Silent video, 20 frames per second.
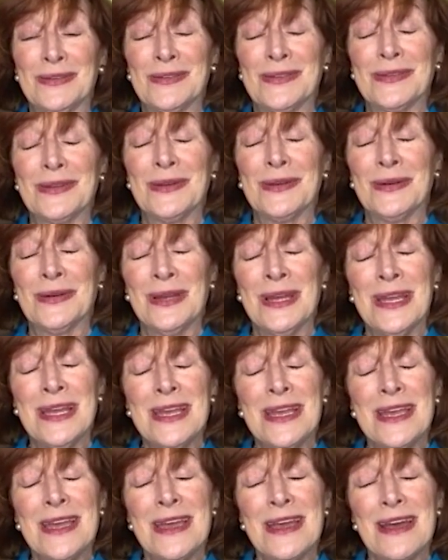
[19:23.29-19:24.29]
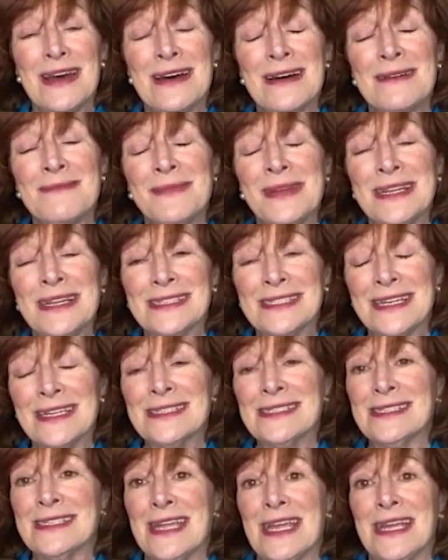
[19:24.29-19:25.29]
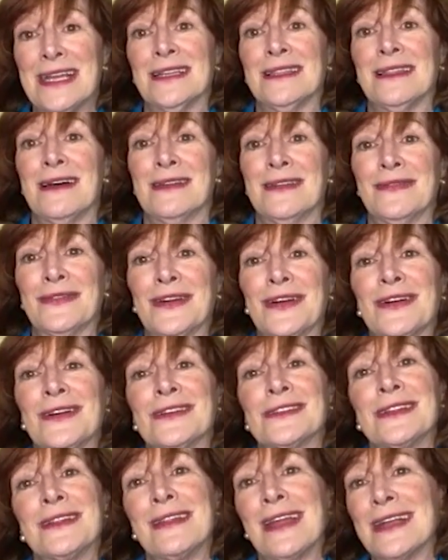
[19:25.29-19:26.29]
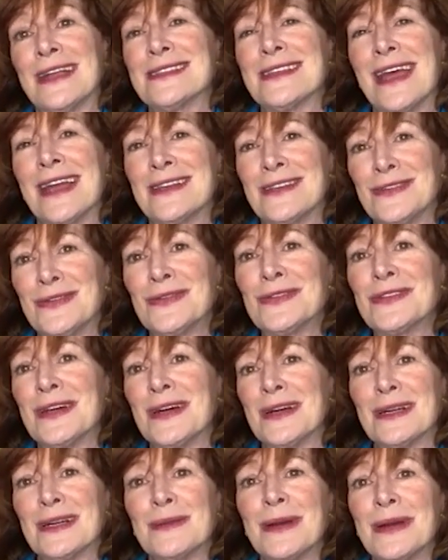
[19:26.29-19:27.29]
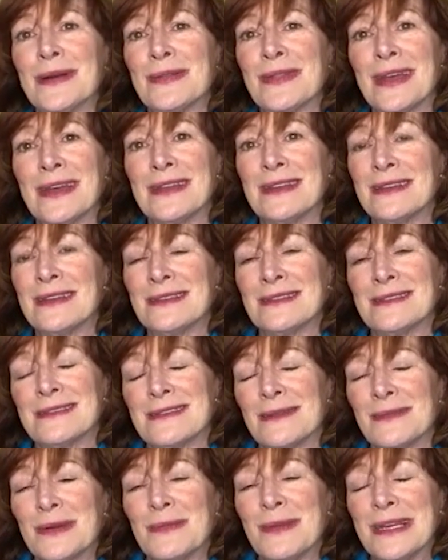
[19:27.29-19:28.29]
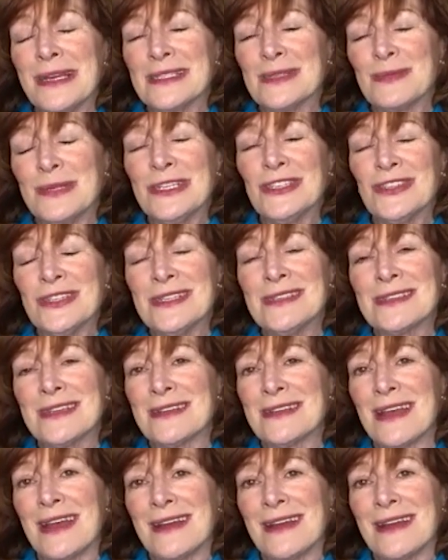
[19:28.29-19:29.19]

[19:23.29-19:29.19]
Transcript: So it does take a lot of courage. And I do talk about that in some of my speeches.